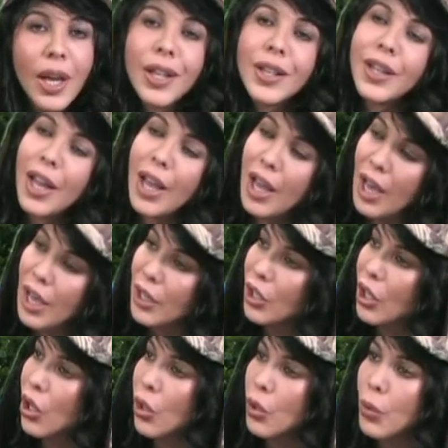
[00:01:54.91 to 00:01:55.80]
Now, I
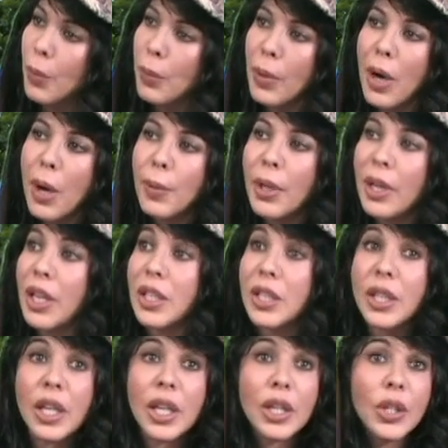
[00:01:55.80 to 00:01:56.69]
know the
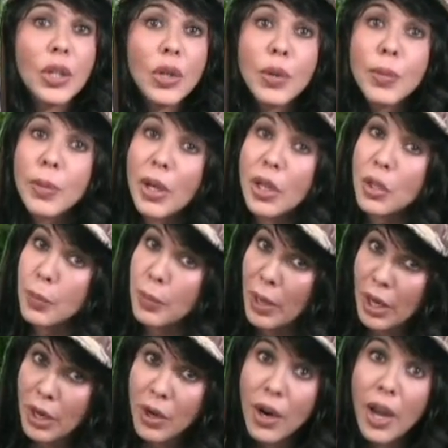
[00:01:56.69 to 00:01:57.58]
Republicans didn't do much
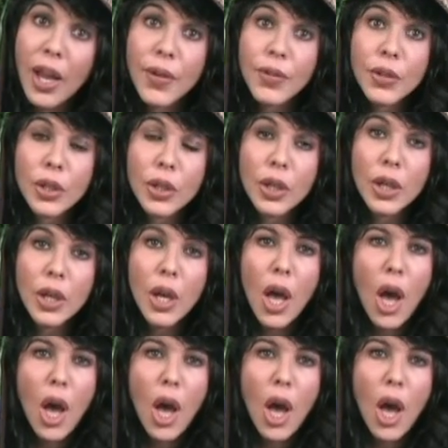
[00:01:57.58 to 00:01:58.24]
better after.